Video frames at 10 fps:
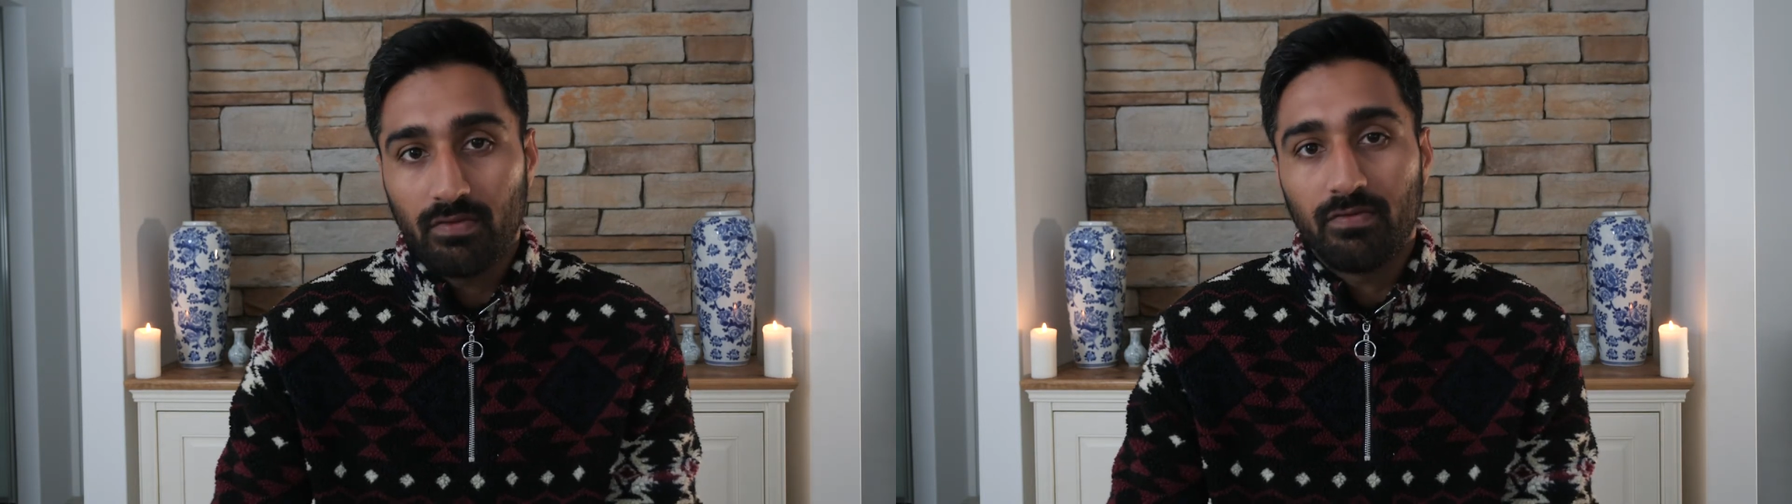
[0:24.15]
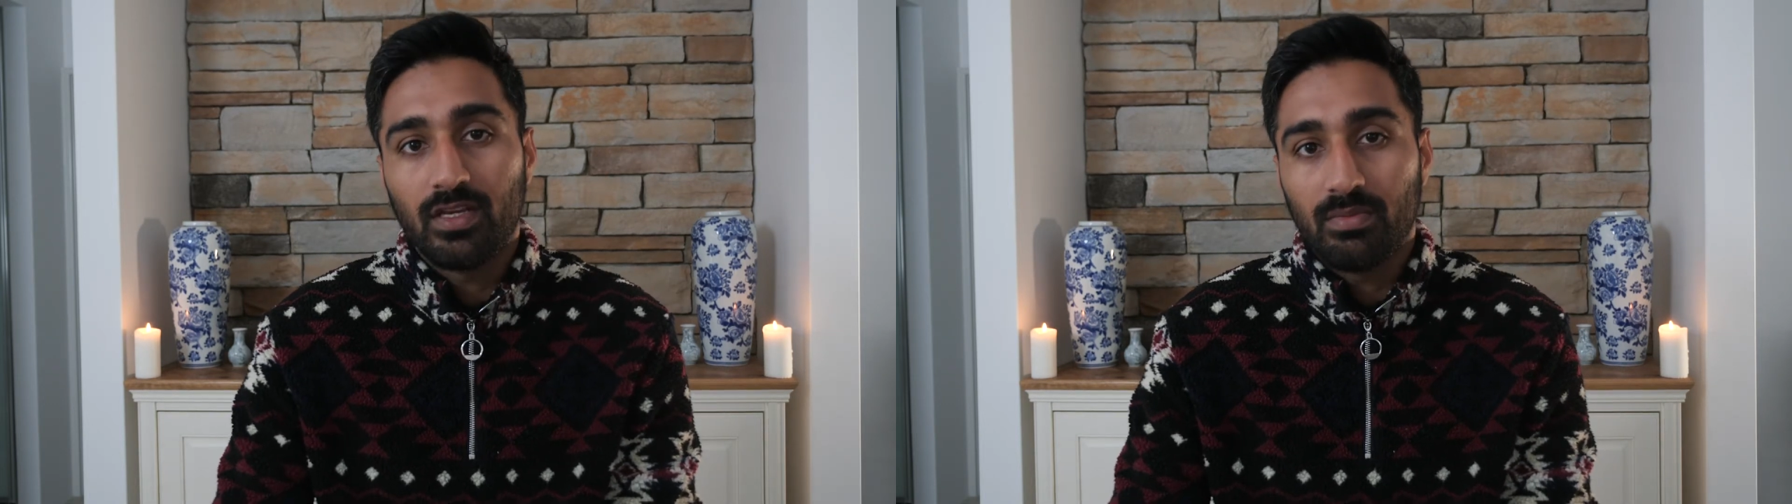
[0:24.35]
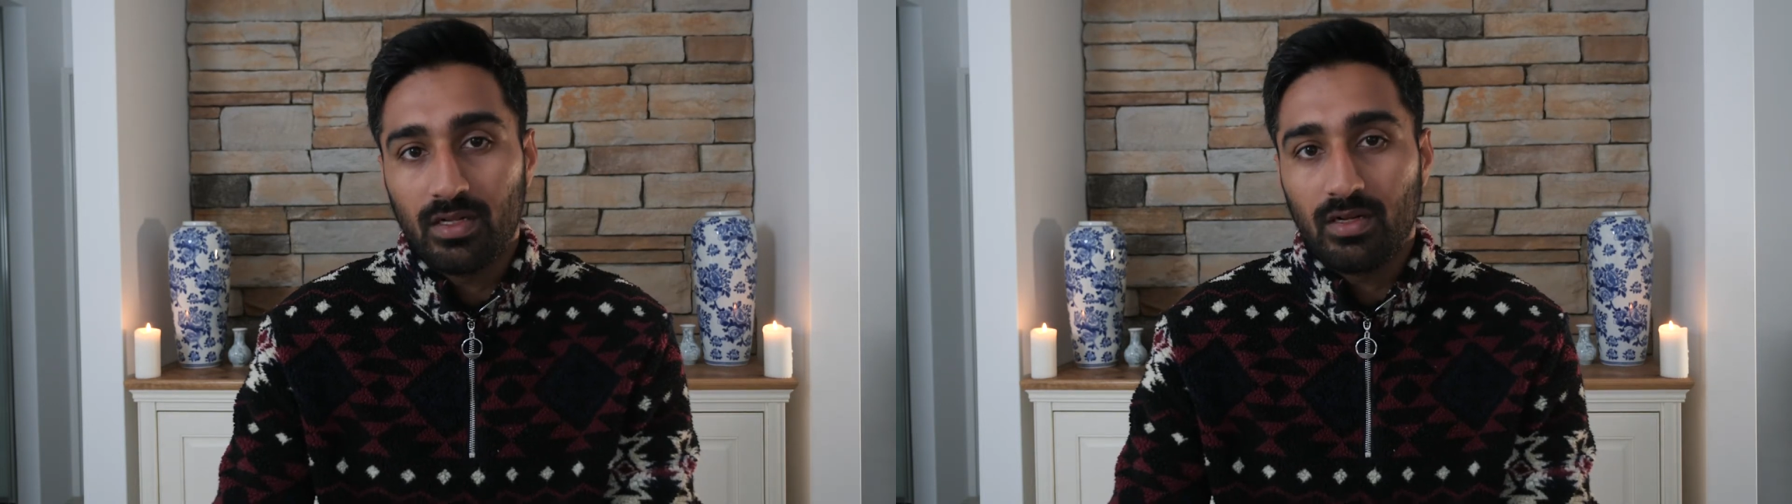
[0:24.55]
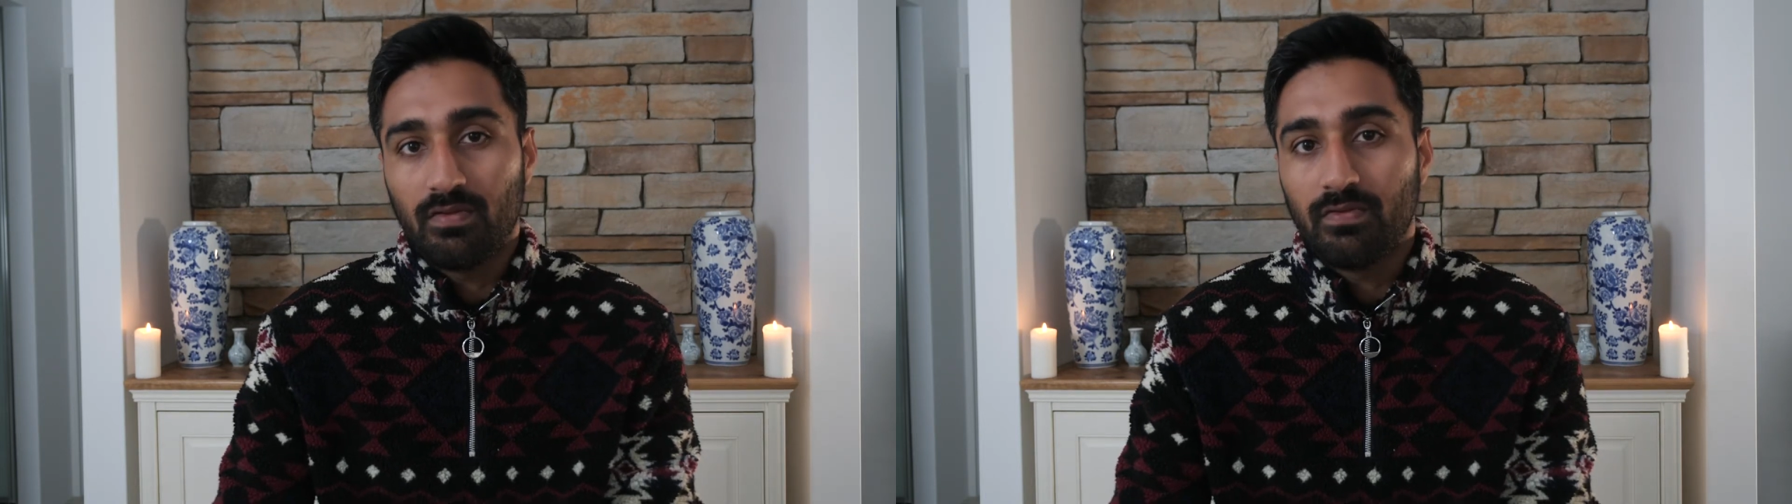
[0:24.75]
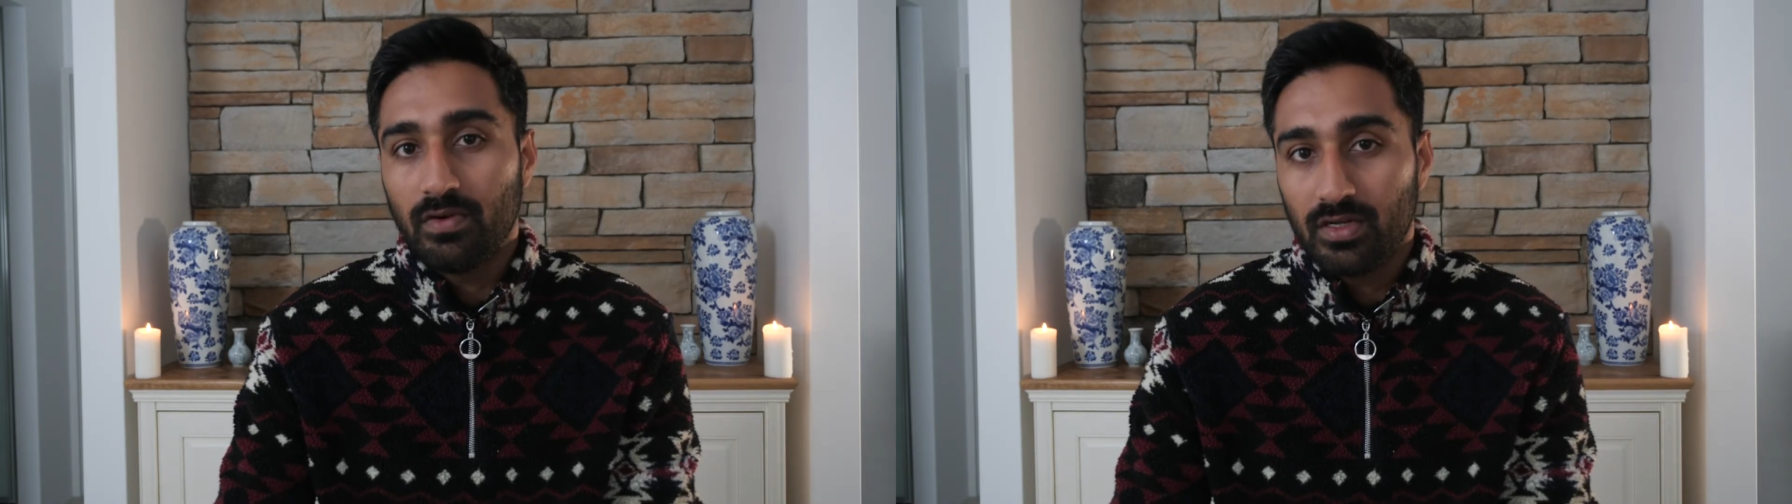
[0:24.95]
female
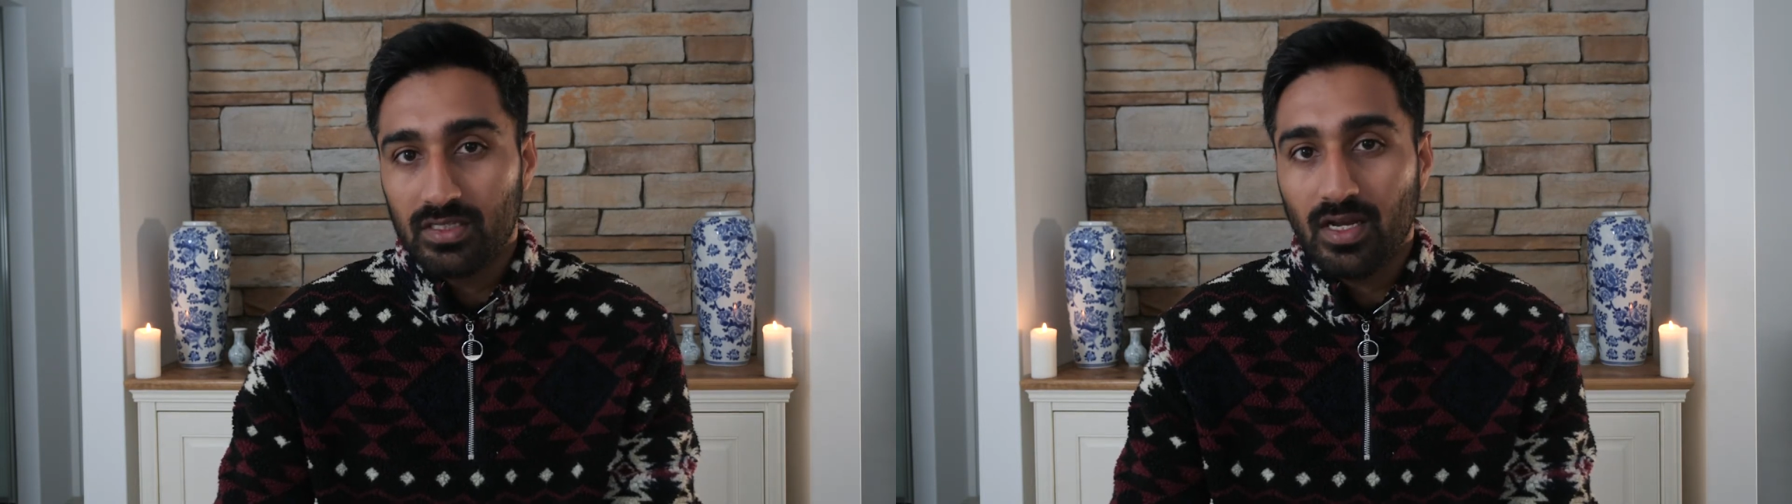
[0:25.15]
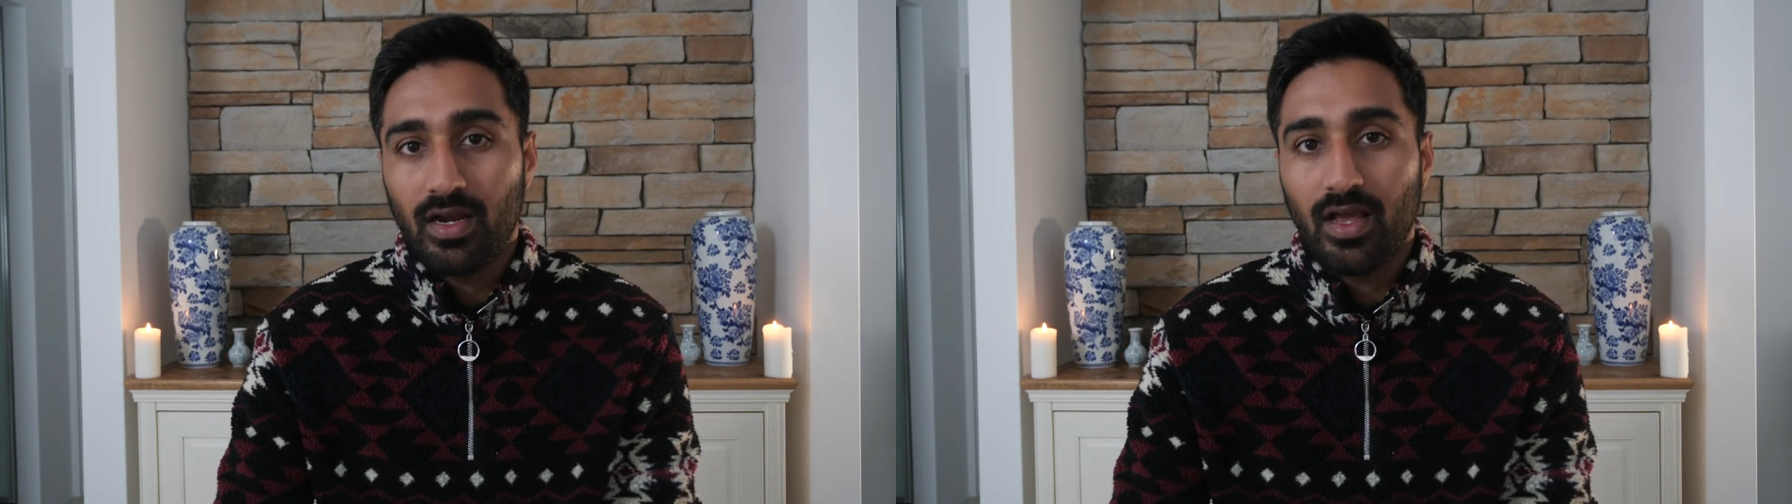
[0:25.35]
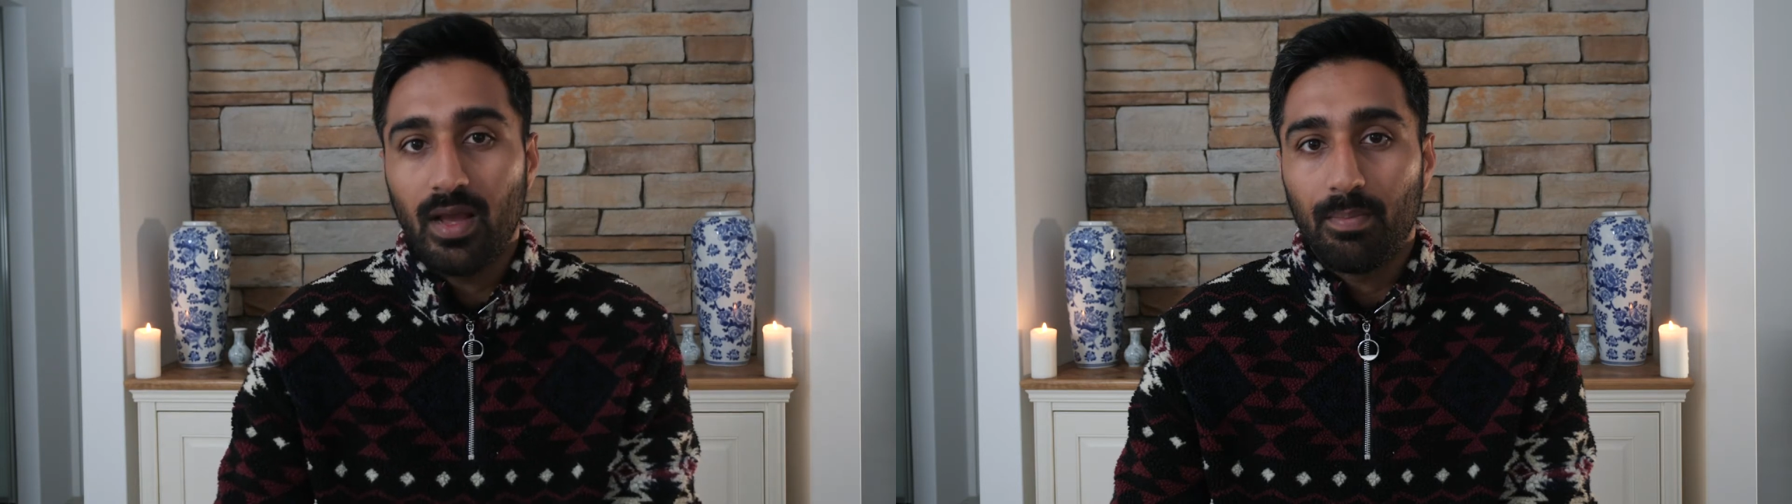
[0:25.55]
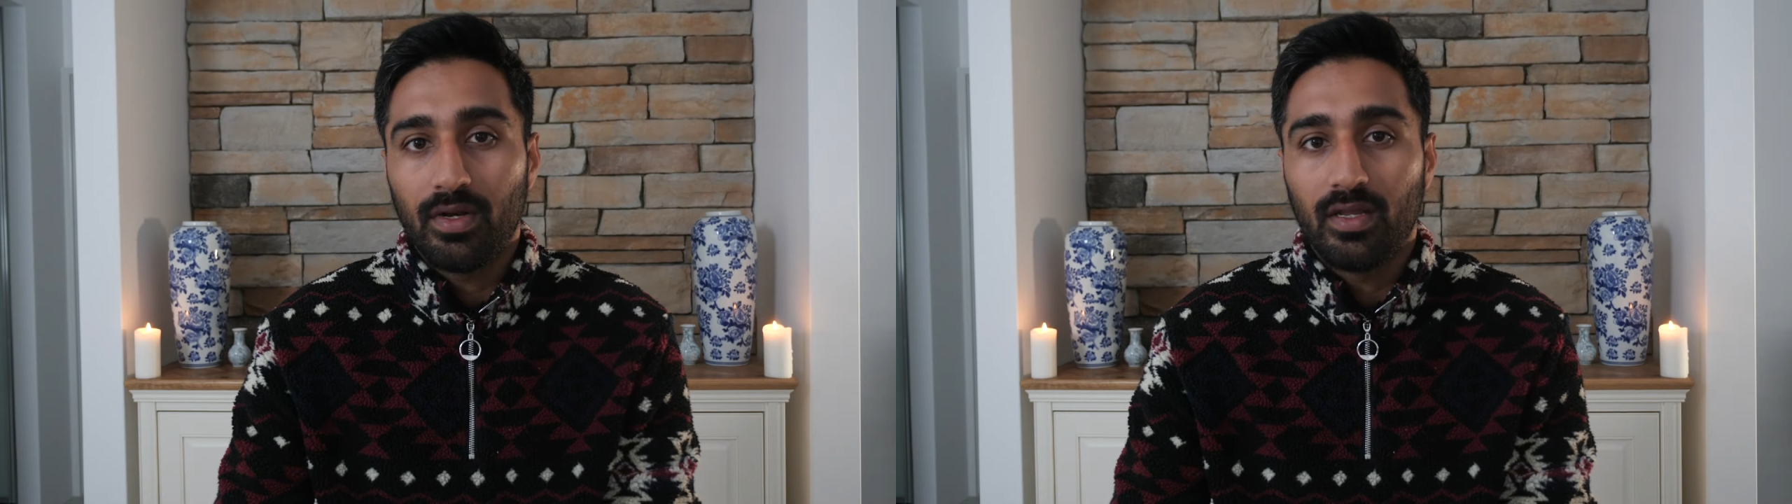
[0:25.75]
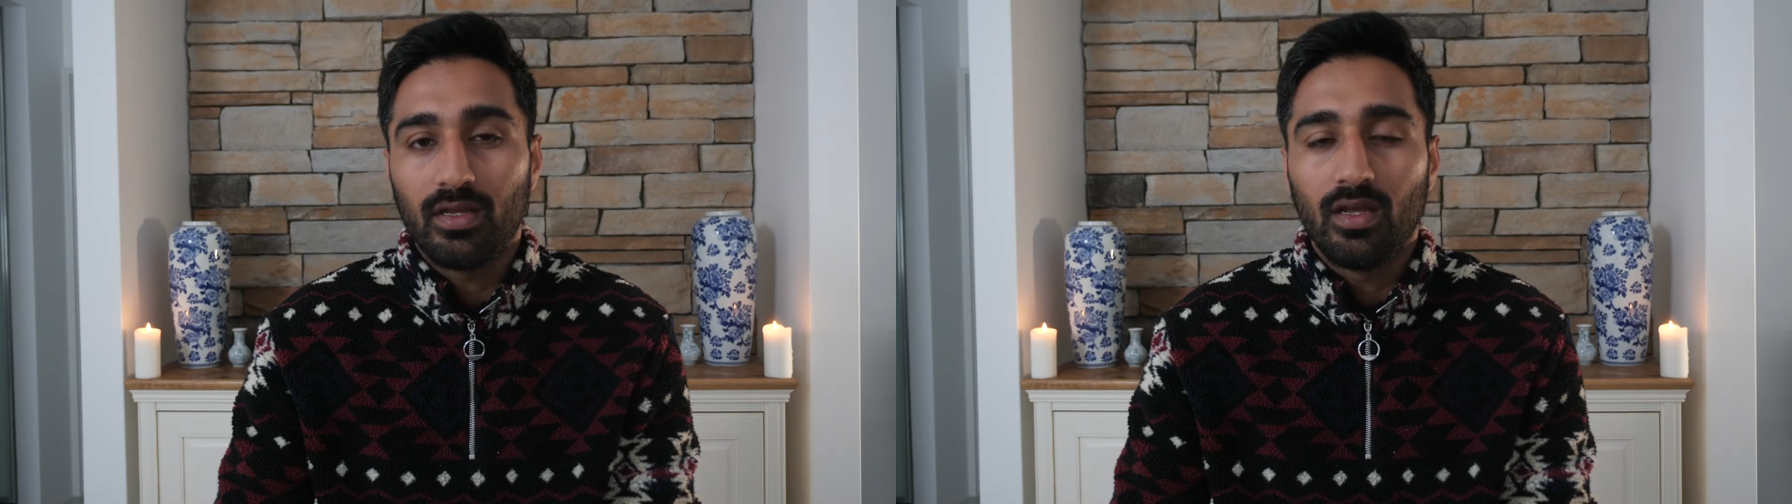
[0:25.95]
foodicide
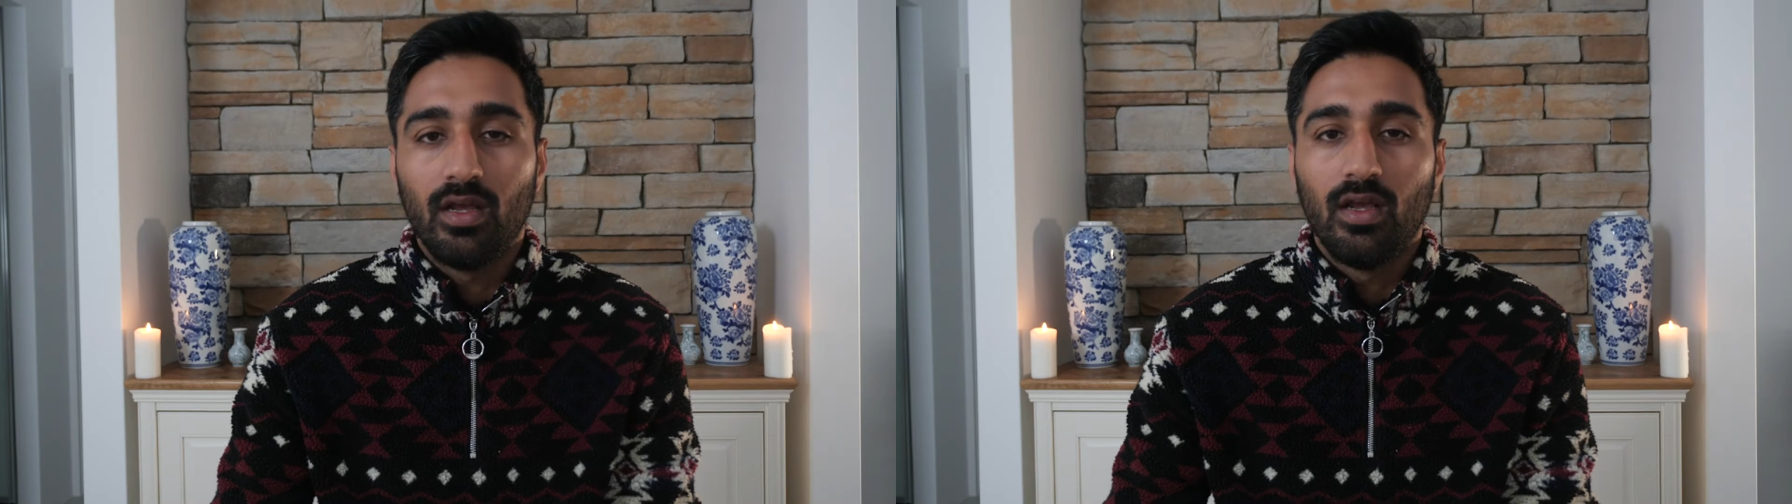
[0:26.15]
happening